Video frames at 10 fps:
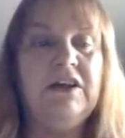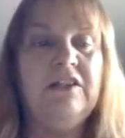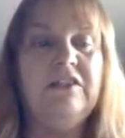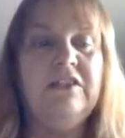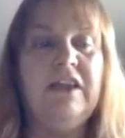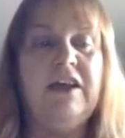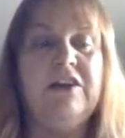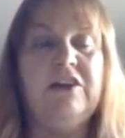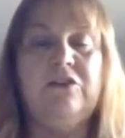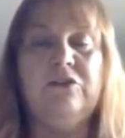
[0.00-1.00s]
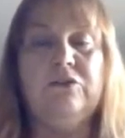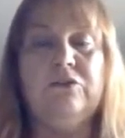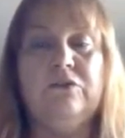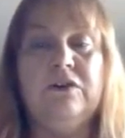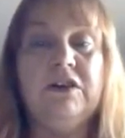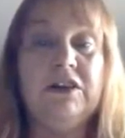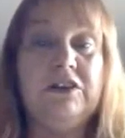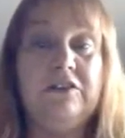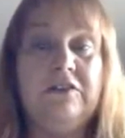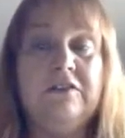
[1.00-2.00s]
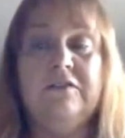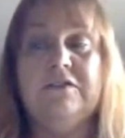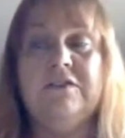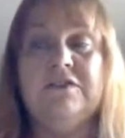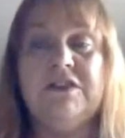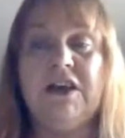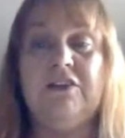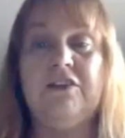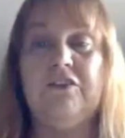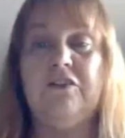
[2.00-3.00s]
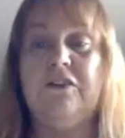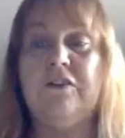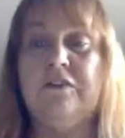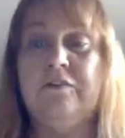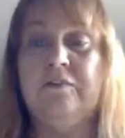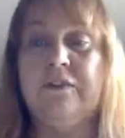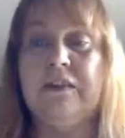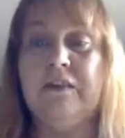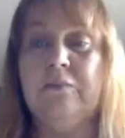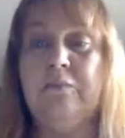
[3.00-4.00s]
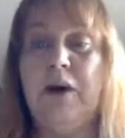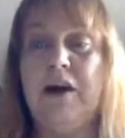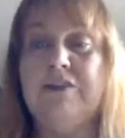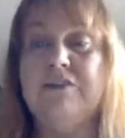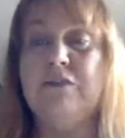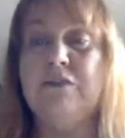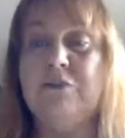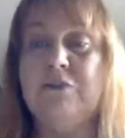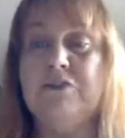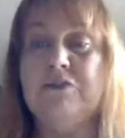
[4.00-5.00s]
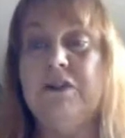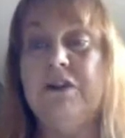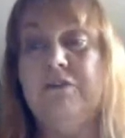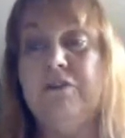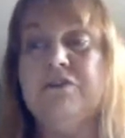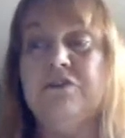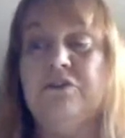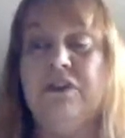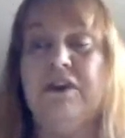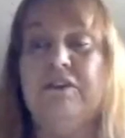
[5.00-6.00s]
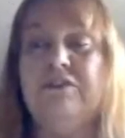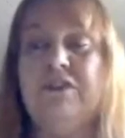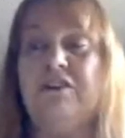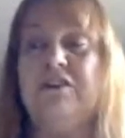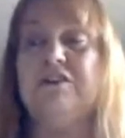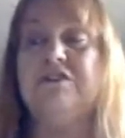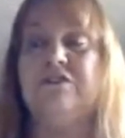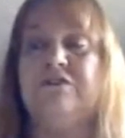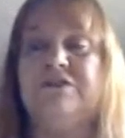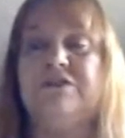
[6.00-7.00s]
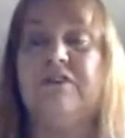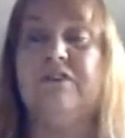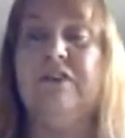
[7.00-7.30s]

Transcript: Then you can tell your boss or the person who interviews you that I've done this ServSafe.